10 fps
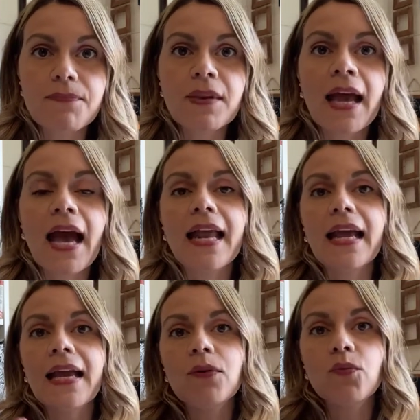and
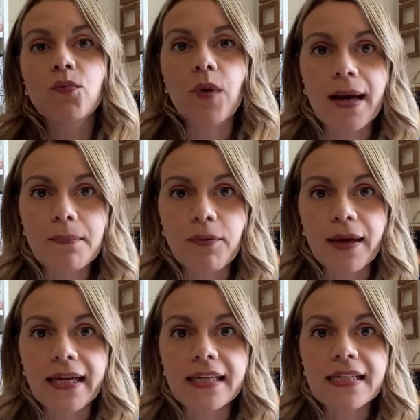a right
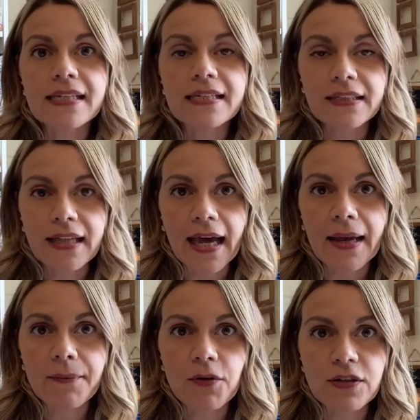brain
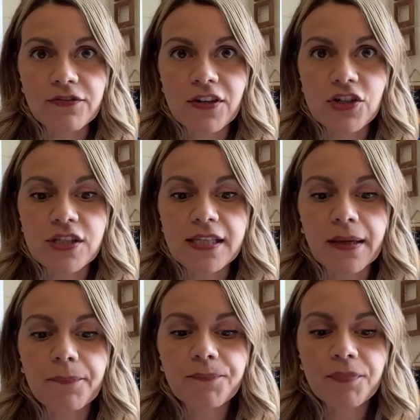delay or deficiency
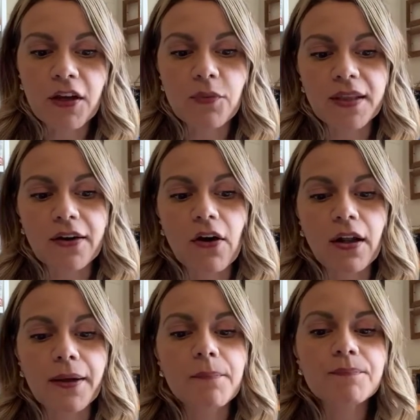is what they call it.